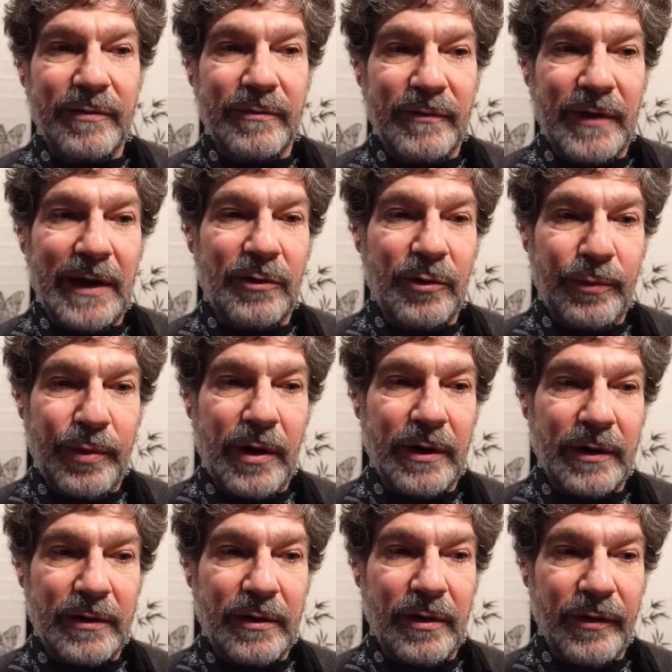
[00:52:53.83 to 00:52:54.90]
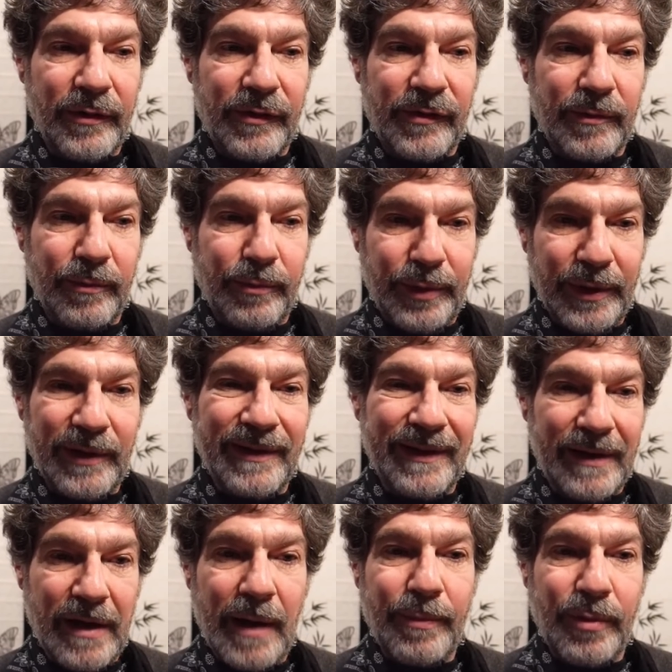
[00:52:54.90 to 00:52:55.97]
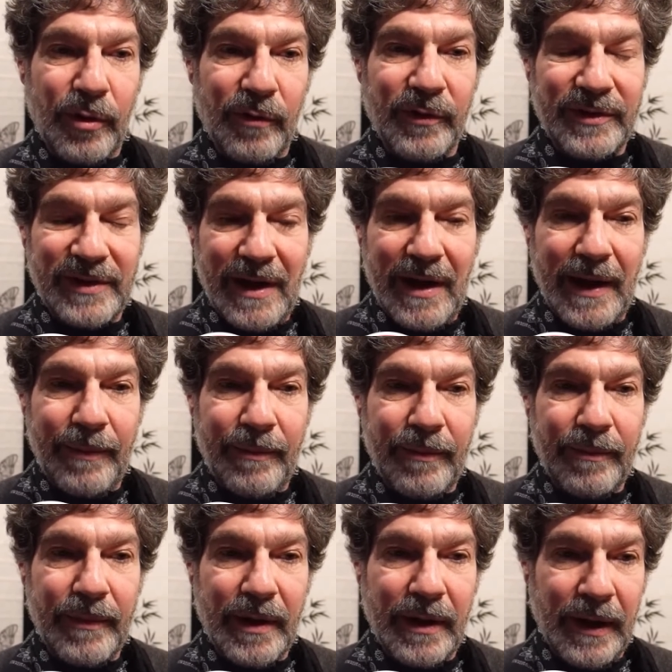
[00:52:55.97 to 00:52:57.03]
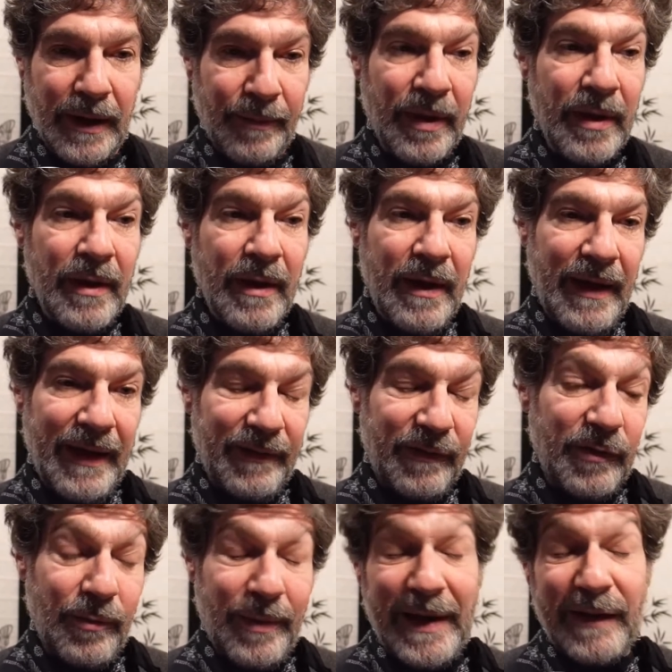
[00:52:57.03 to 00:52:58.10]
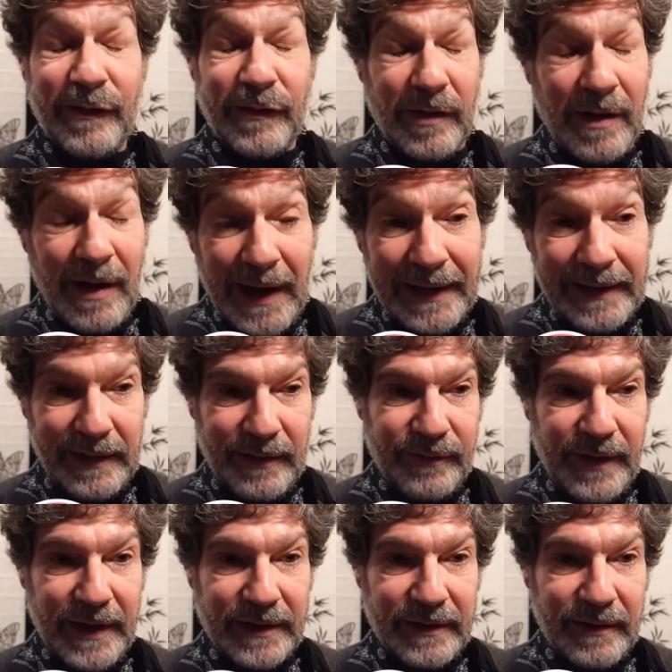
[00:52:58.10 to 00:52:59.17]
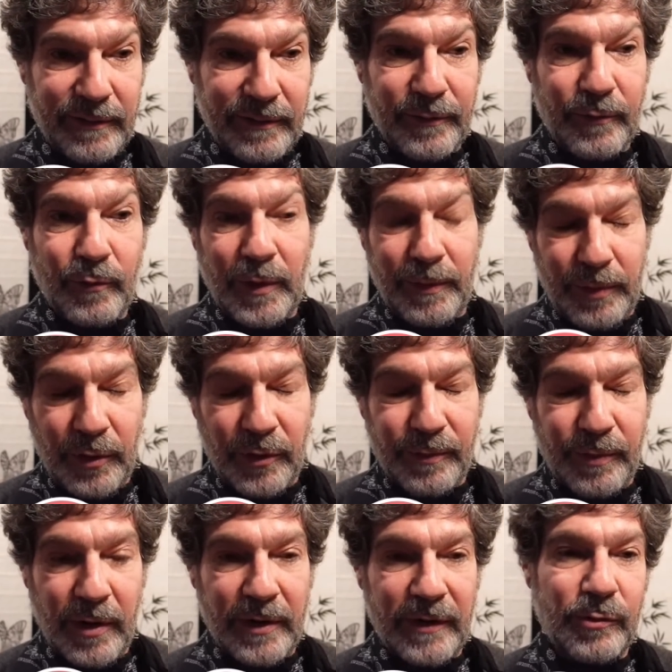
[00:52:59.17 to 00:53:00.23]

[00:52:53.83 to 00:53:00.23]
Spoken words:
viral particles building up over time. And so masks are highly effective when both parties